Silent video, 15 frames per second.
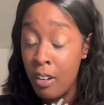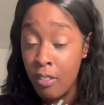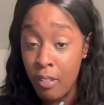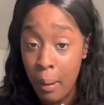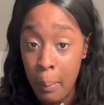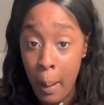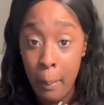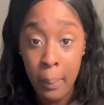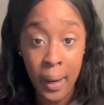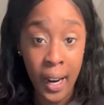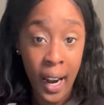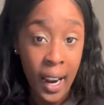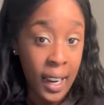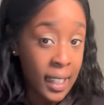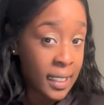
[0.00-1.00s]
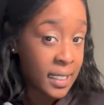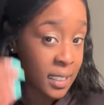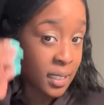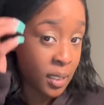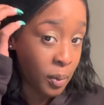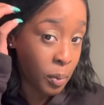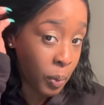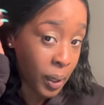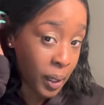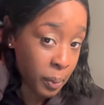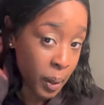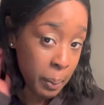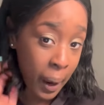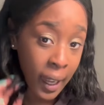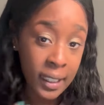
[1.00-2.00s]
Remember, guys, we,
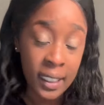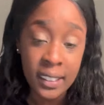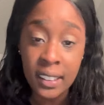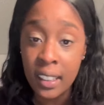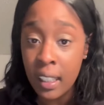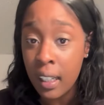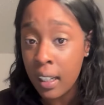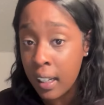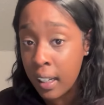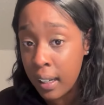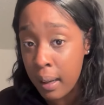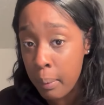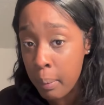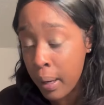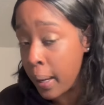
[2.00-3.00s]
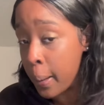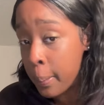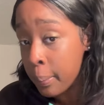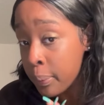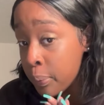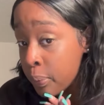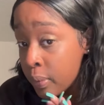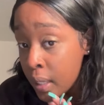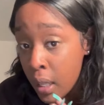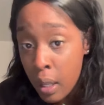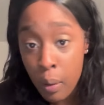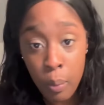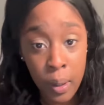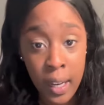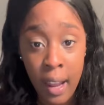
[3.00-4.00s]
we make this look good, but
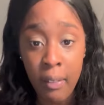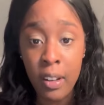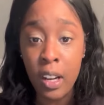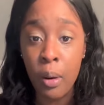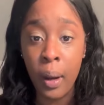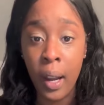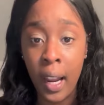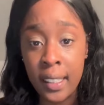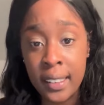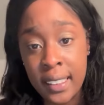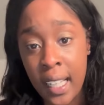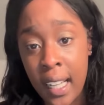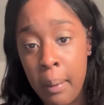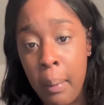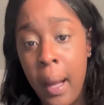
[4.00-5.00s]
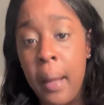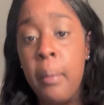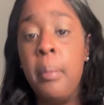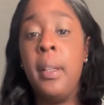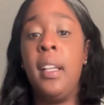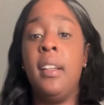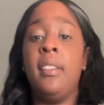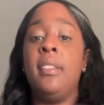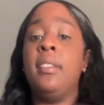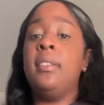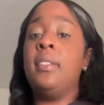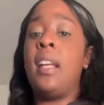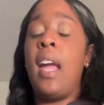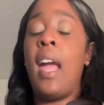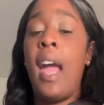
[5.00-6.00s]
we never know what kind of day it might be.
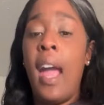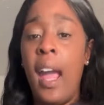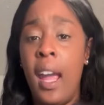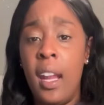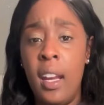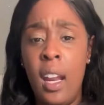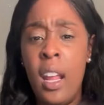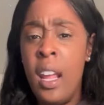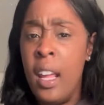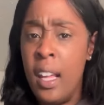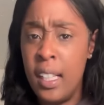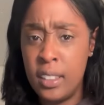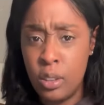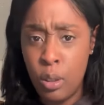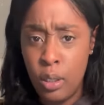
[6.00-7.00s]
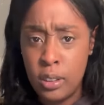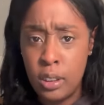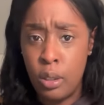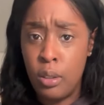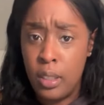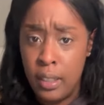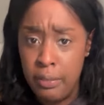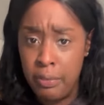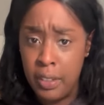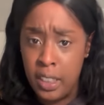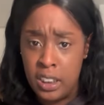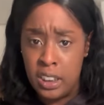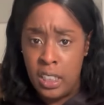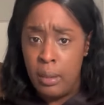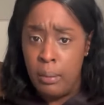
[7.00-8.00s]
And it's also good for the
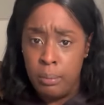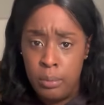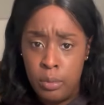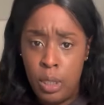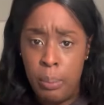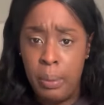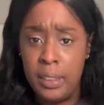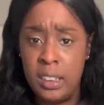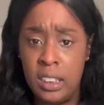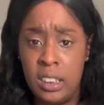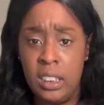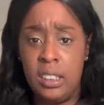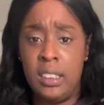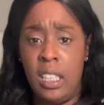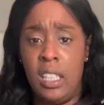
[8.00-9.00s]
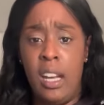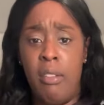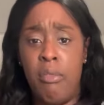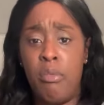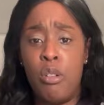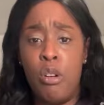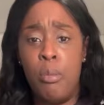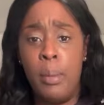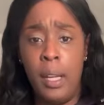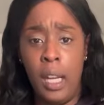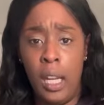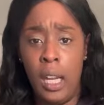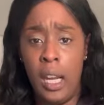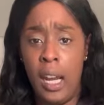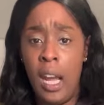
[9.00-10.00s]
gym. You can put just enough room in
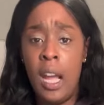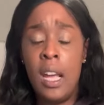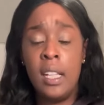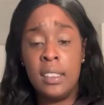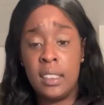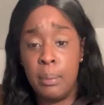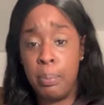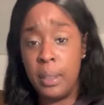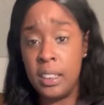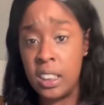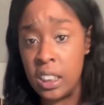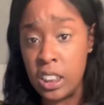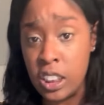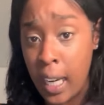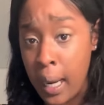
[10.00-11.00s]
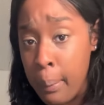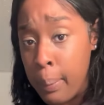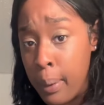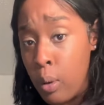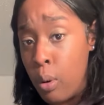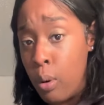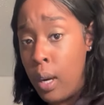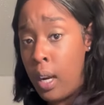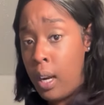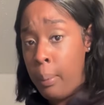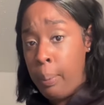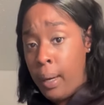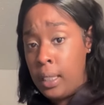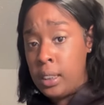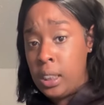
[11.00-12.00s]
here to put your shaper on
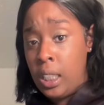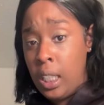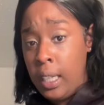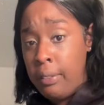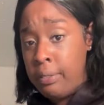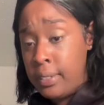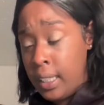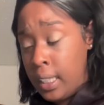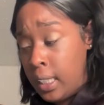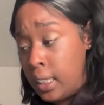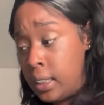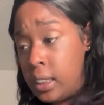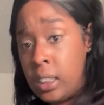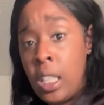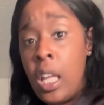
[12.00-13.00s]
up underneath this.